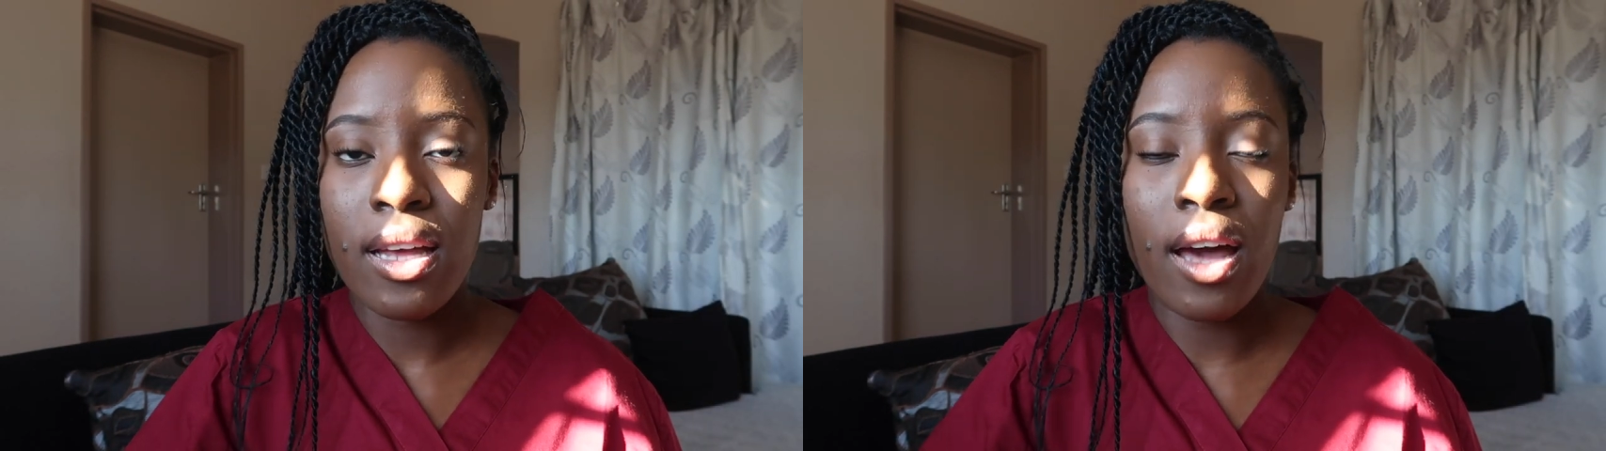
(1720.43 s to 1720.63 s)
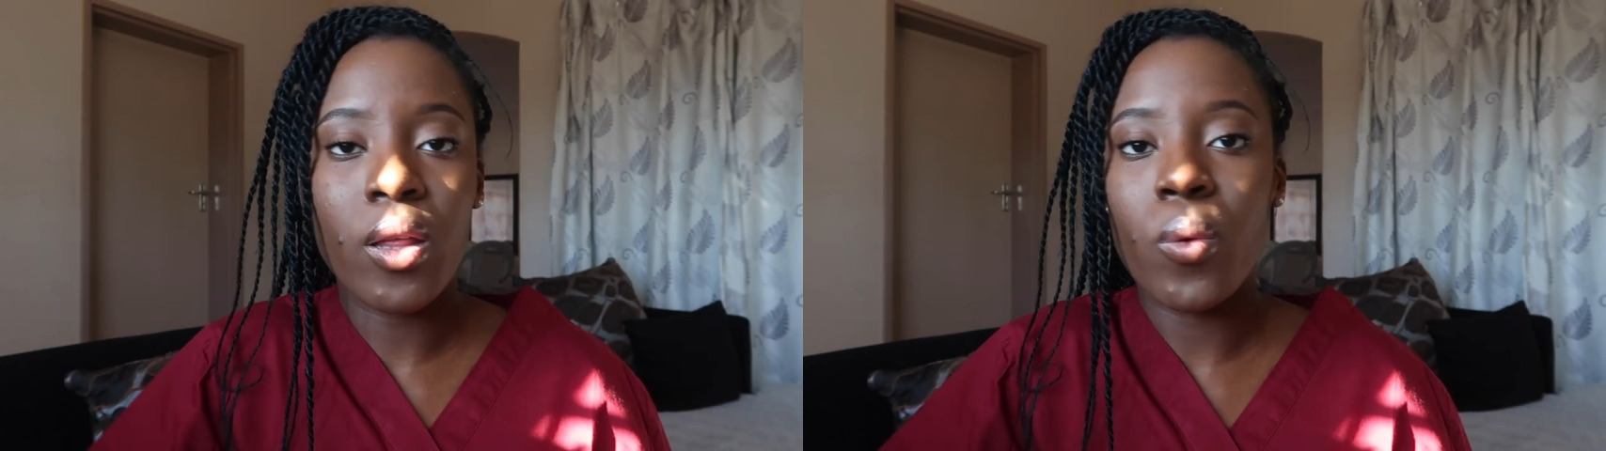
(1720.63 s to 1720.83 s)

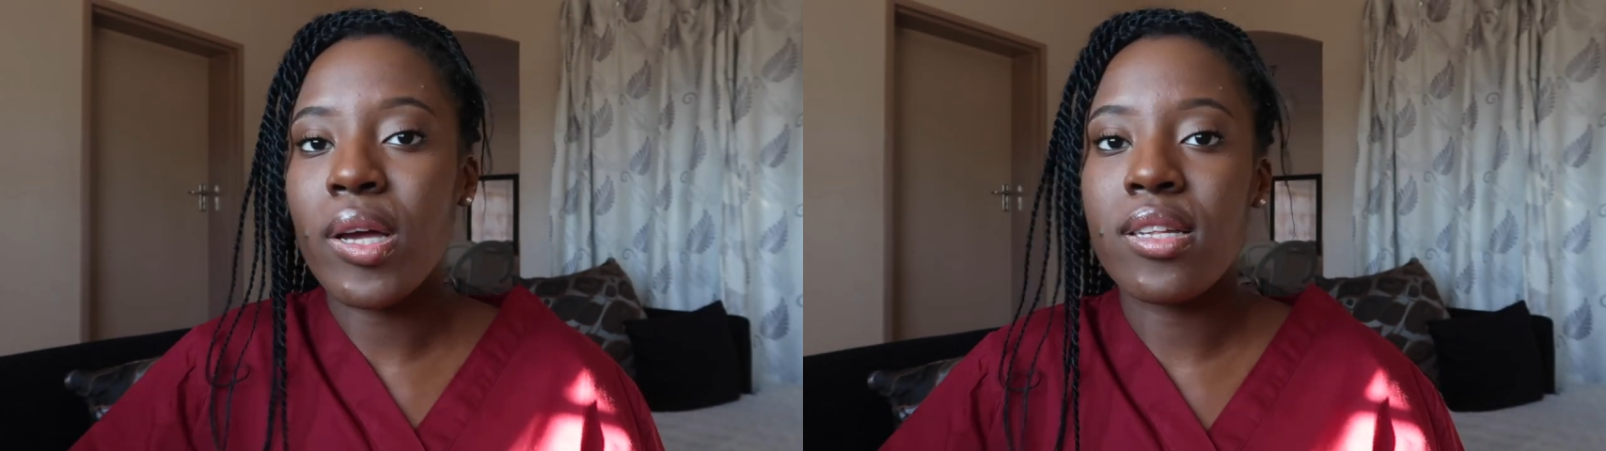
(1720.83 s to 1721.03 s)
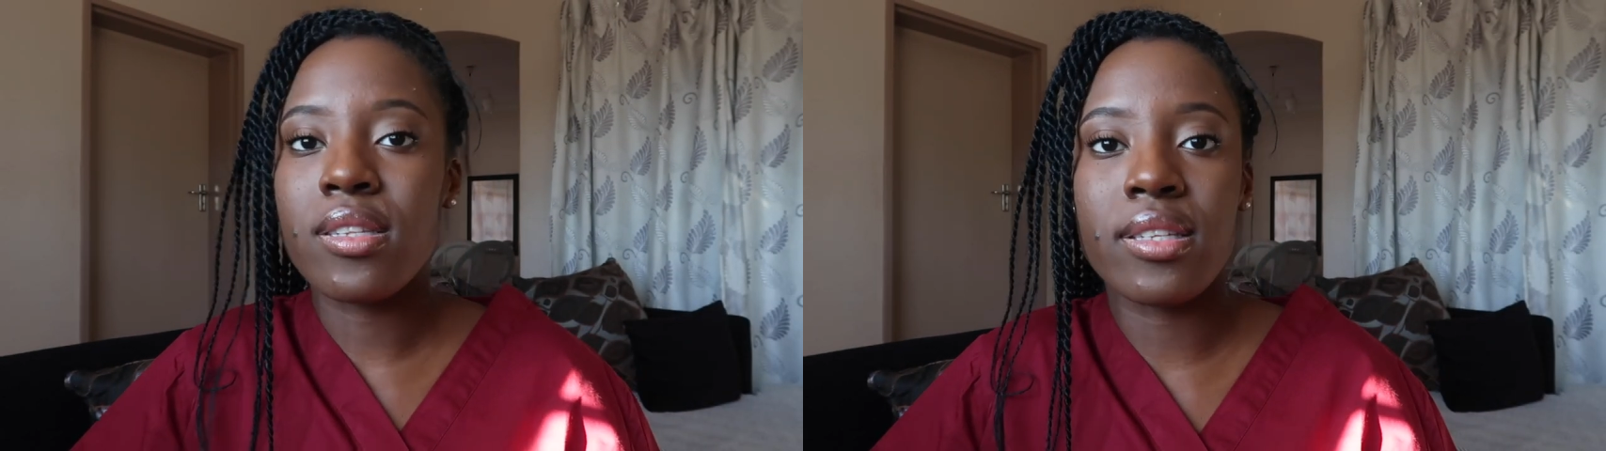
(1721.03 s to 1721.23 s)

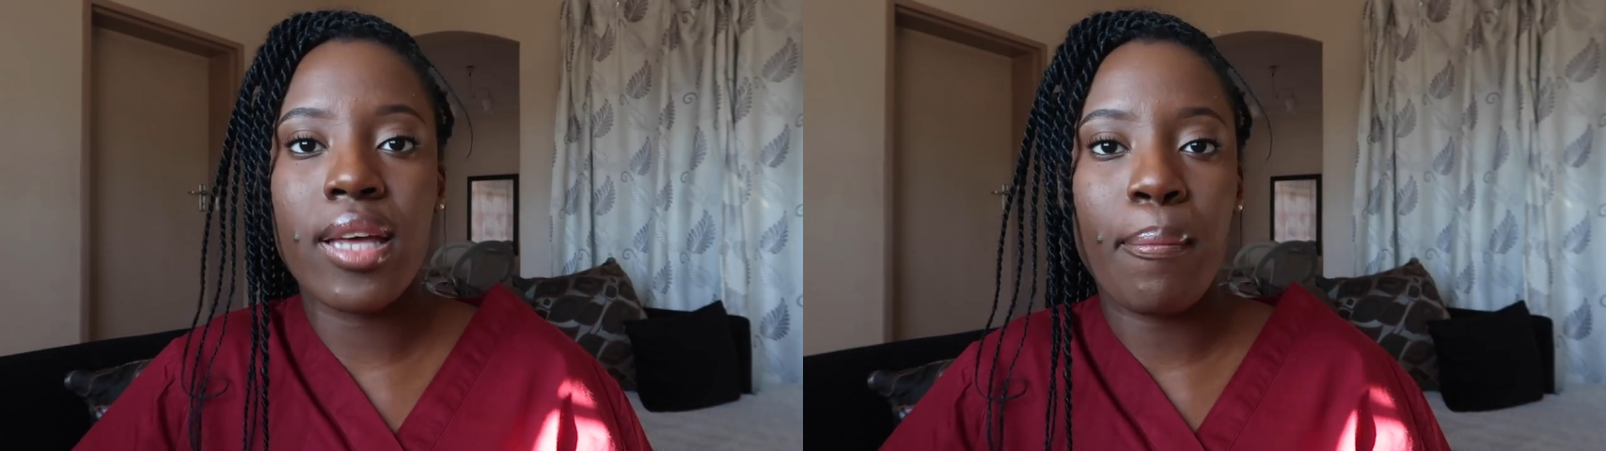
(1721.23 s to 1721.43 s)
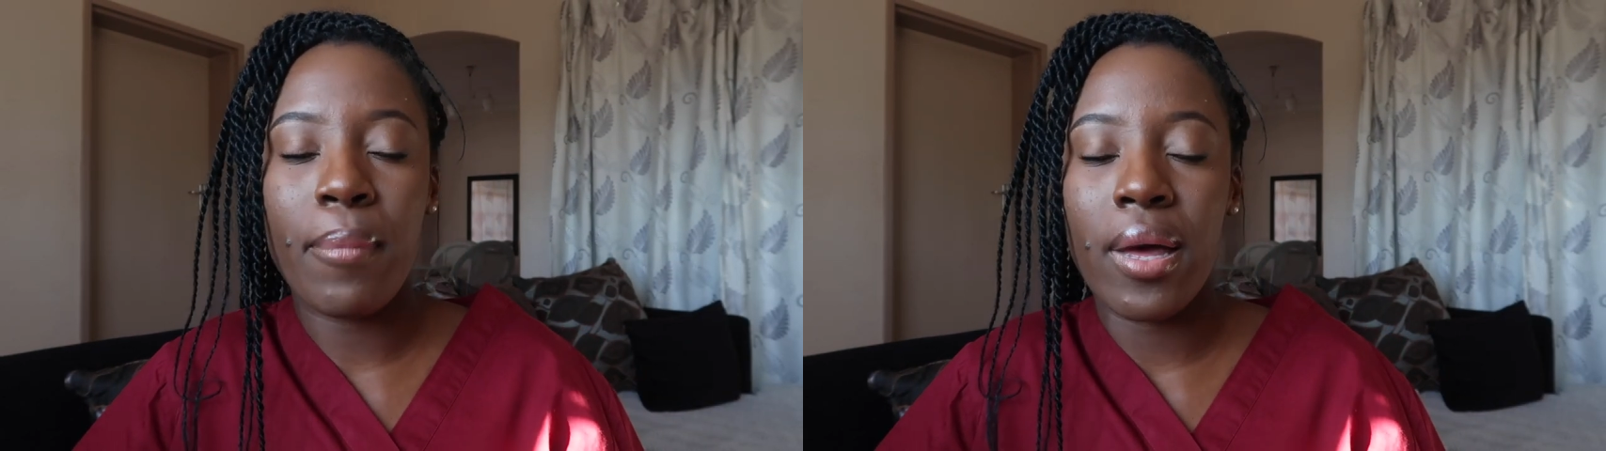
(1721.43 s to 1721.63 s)
otherwise
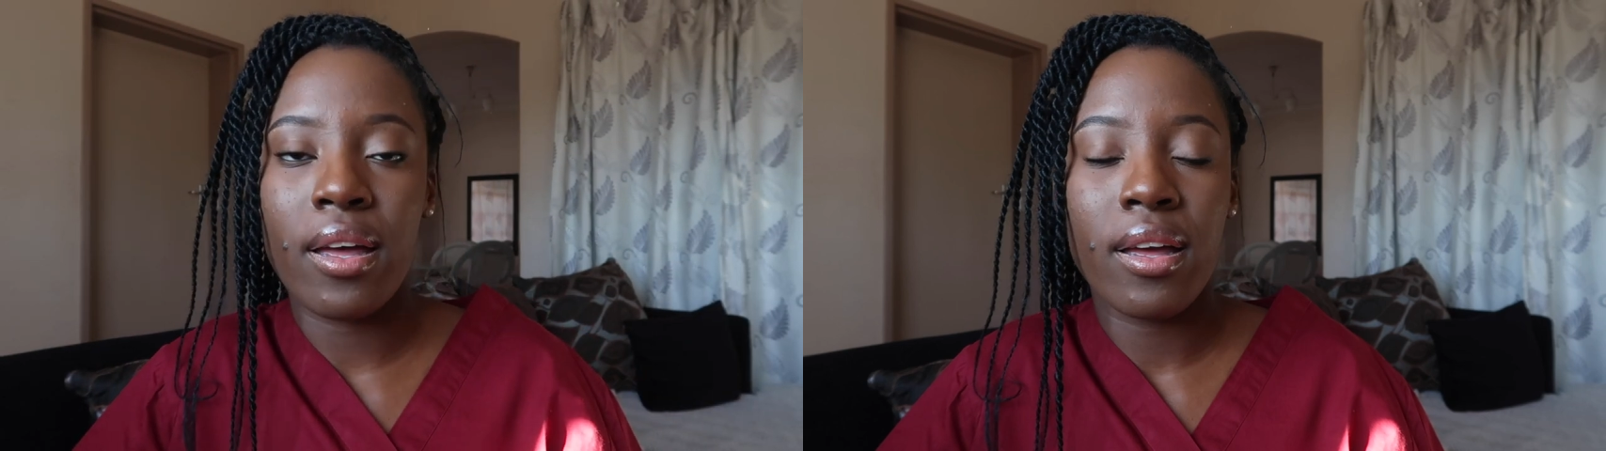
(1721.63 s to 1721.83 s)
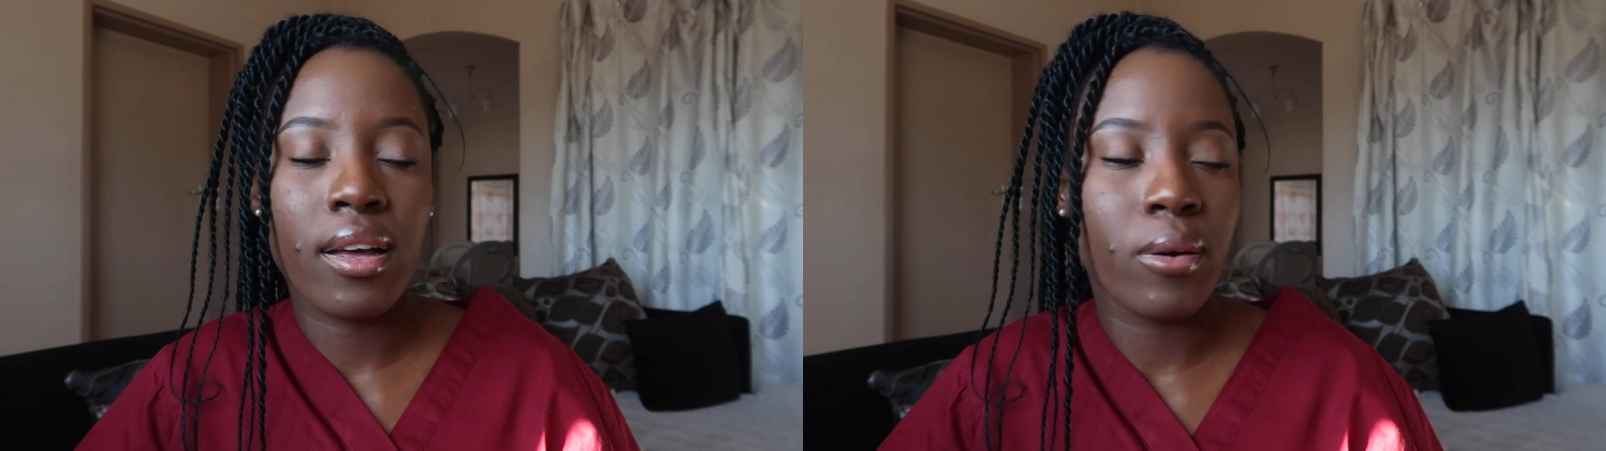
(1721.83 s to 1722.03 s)
nyama
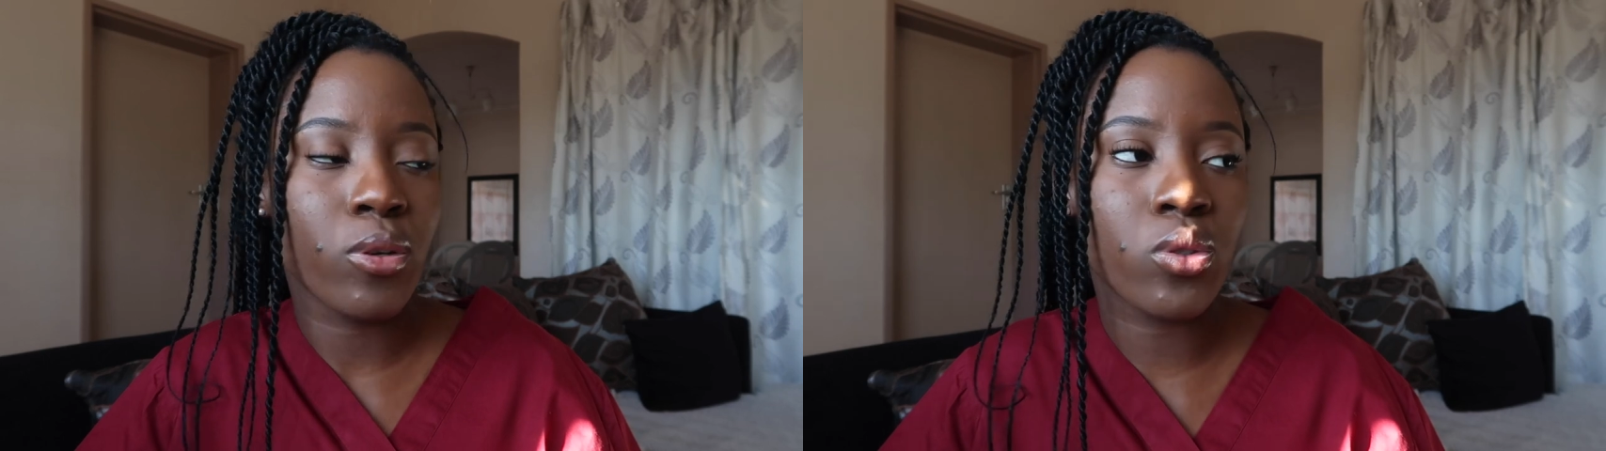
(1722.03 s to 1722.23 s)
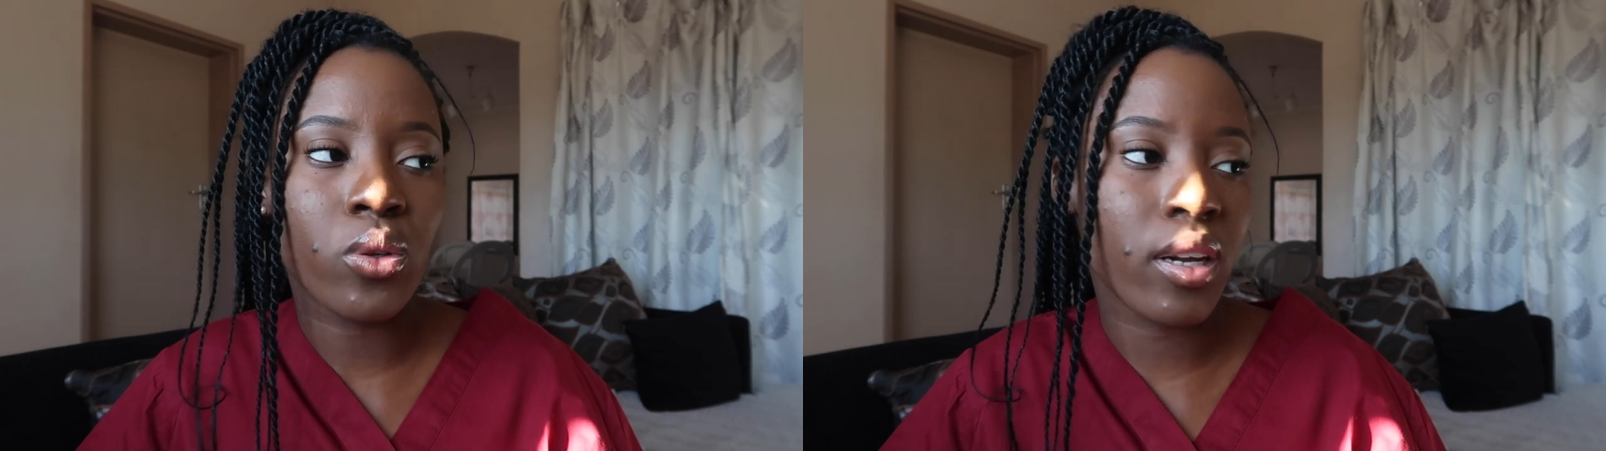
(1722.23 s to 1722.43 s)

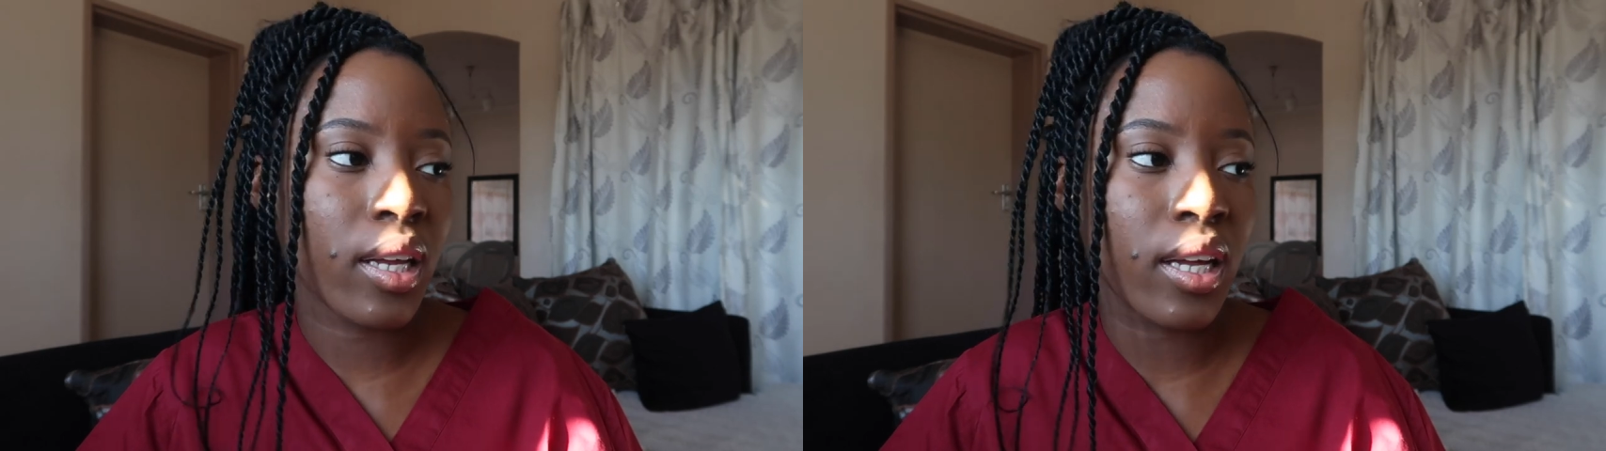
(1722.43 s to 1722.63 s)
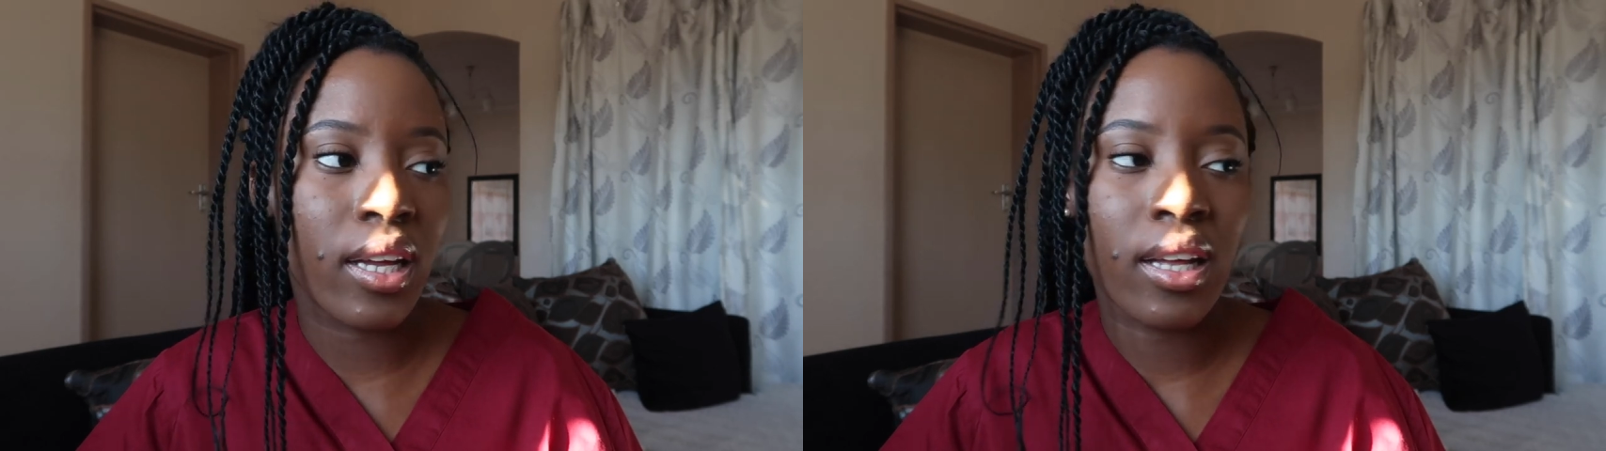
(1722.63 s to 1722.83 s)

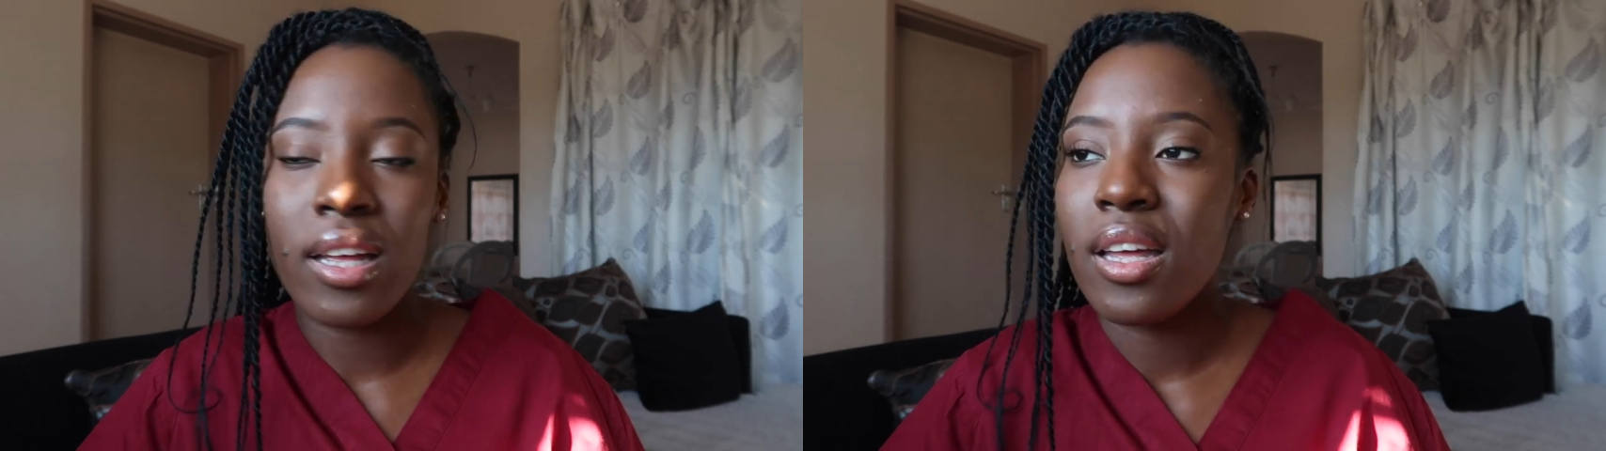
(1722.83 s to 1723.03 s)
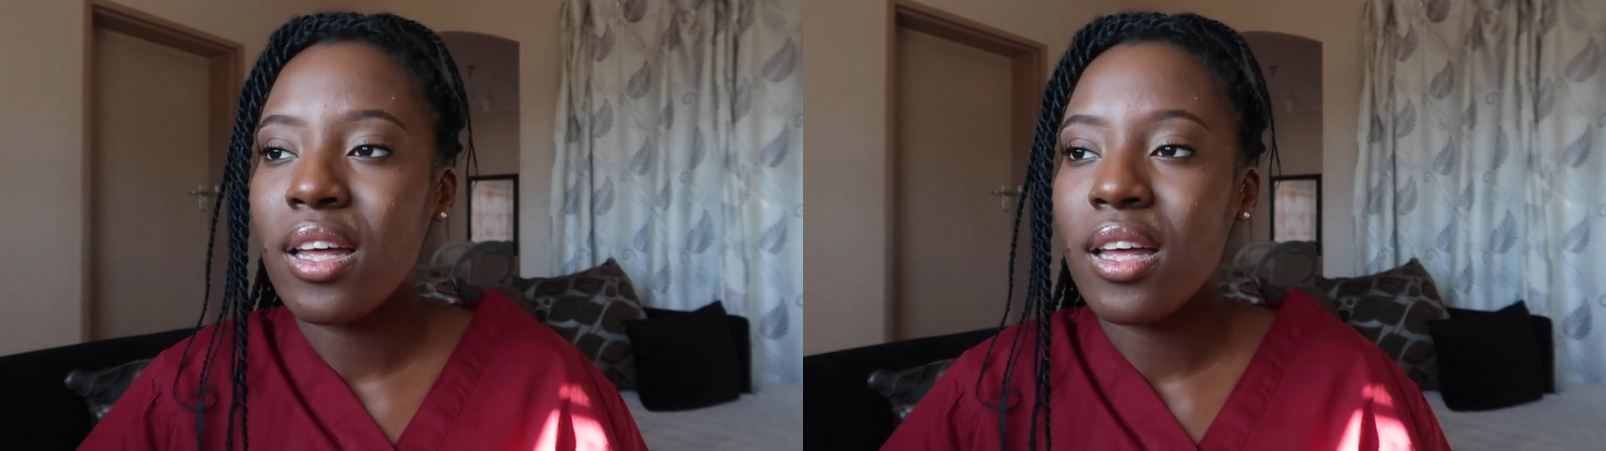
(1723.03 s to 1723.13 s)
utsore